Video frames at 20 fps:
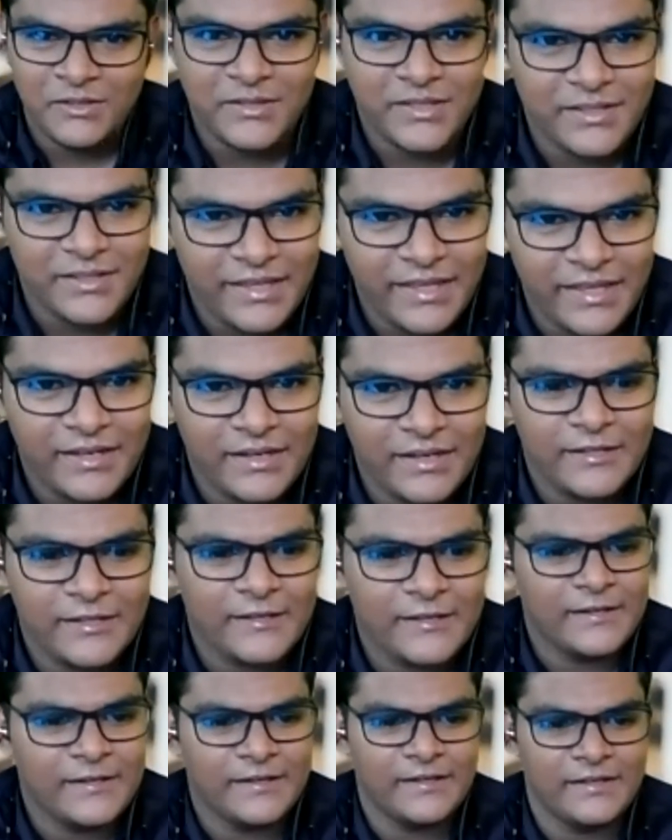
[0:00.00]
Okay. And
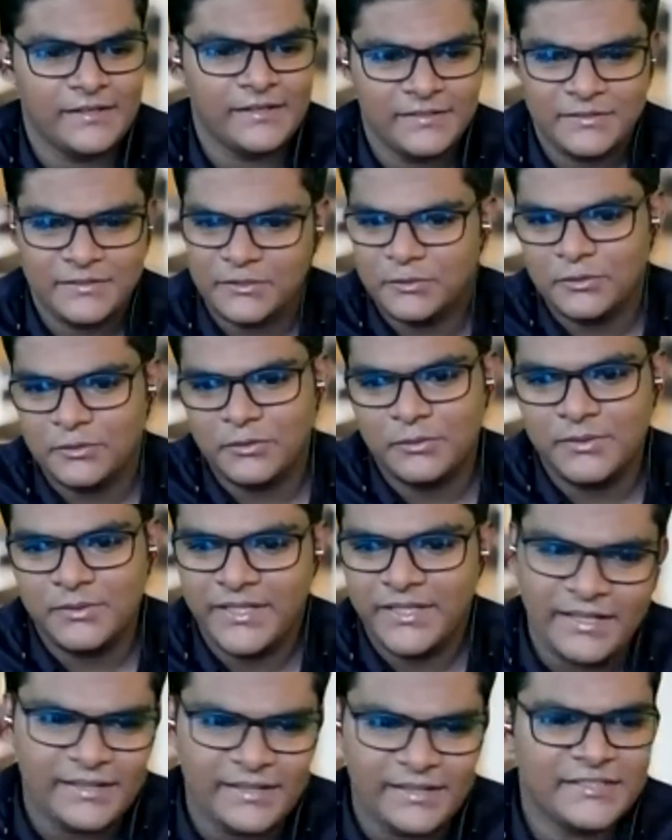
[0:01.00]
uh, so
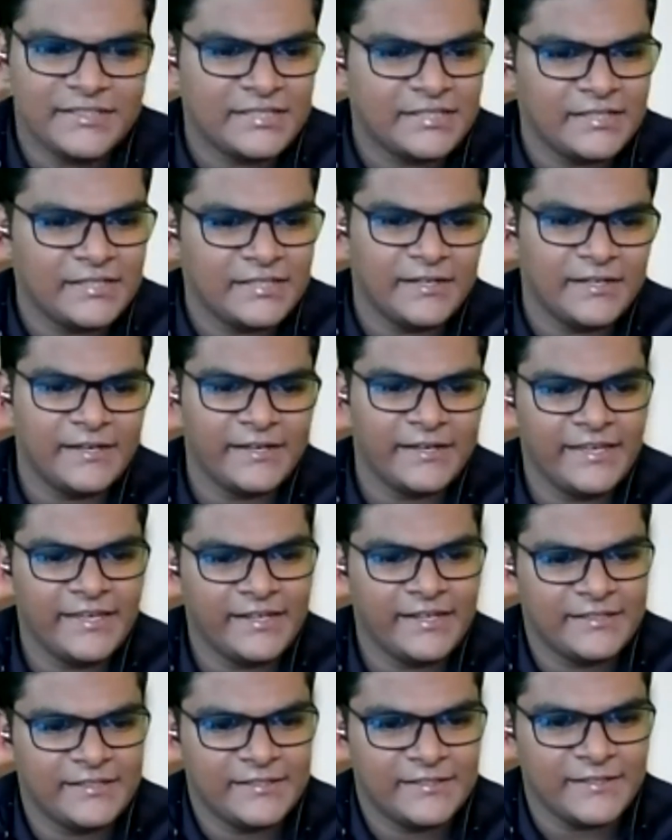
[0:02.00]
yeah, let's uh,
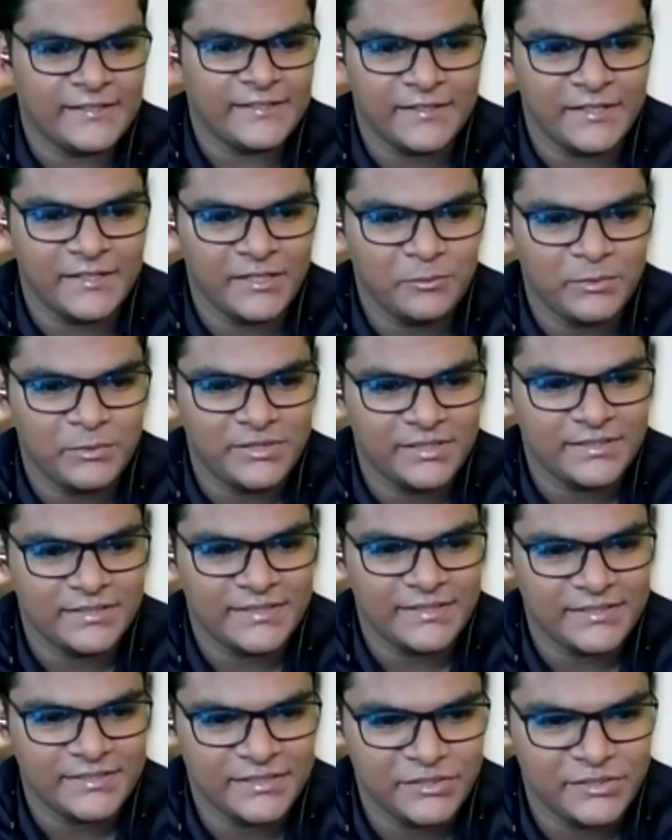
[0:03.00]
get started with the
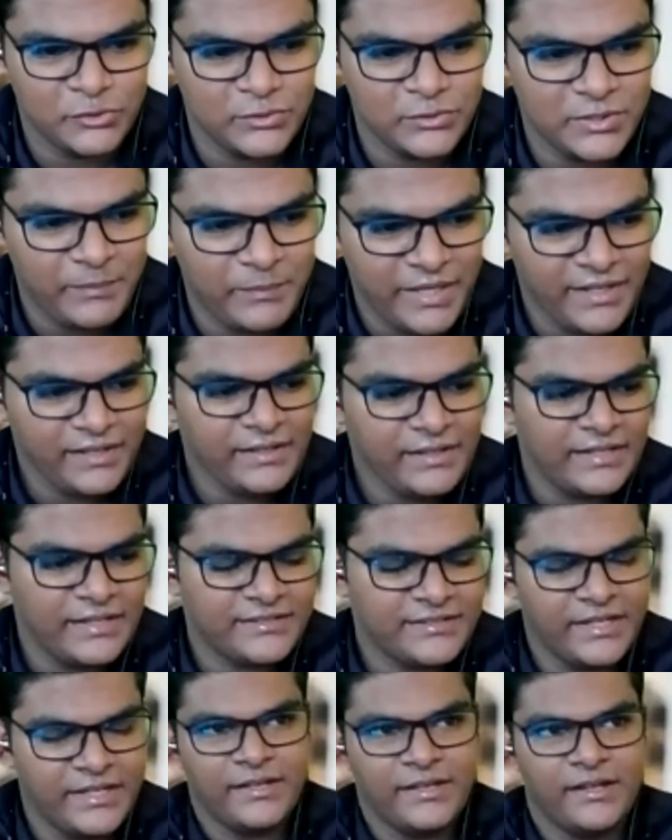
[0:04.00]
session. So the main
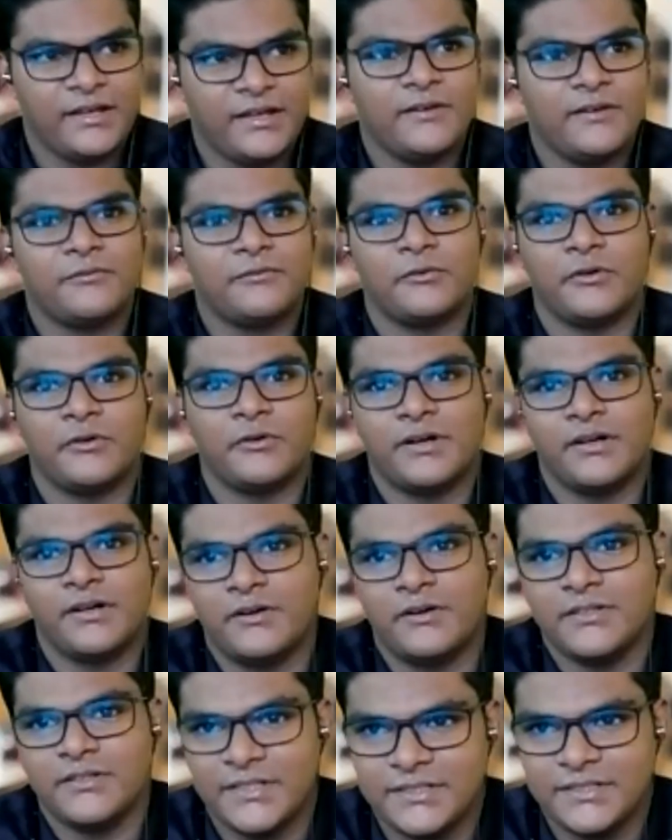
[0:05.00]
agenda for
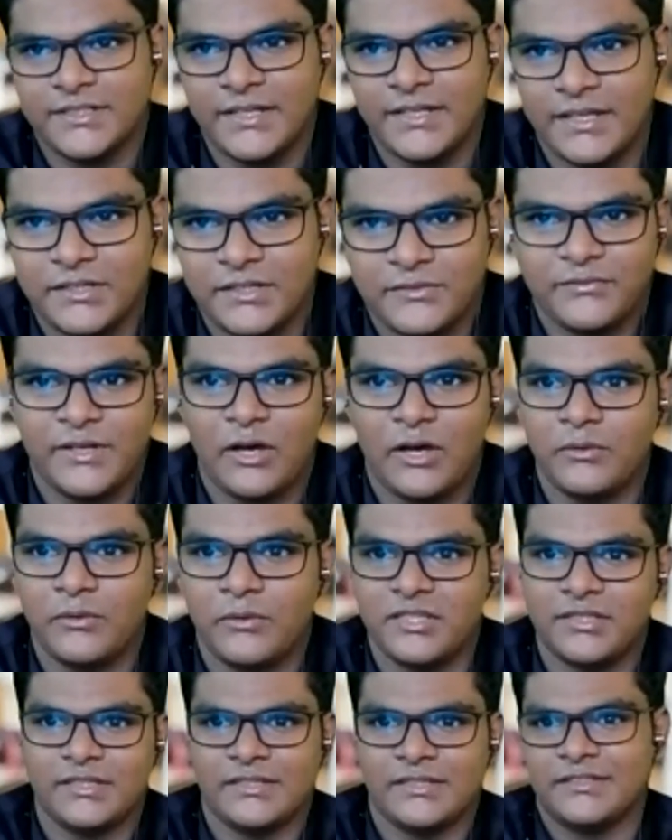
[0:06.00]
our session as of now
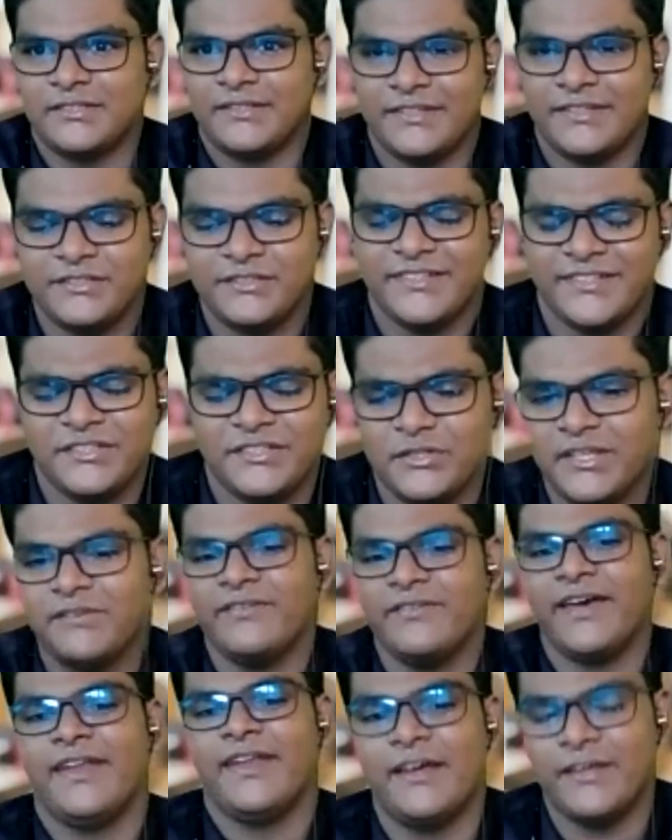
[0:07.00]
is just just to
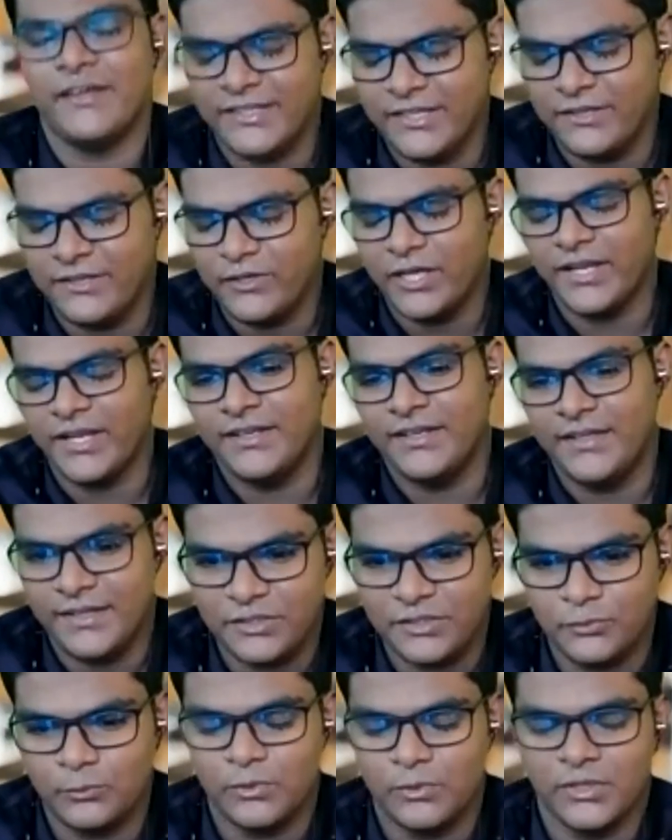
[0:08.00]
give an give you an idea
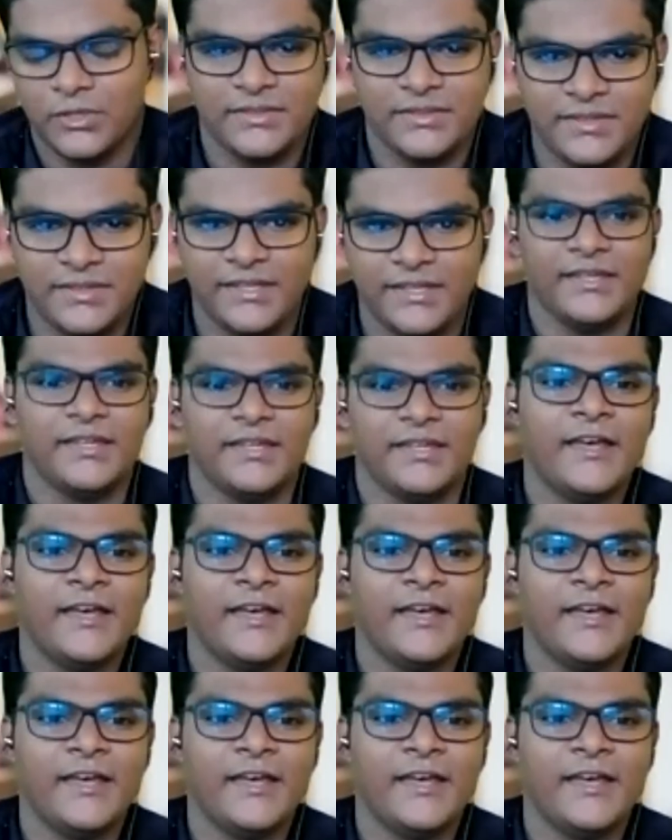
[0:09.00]
as to what the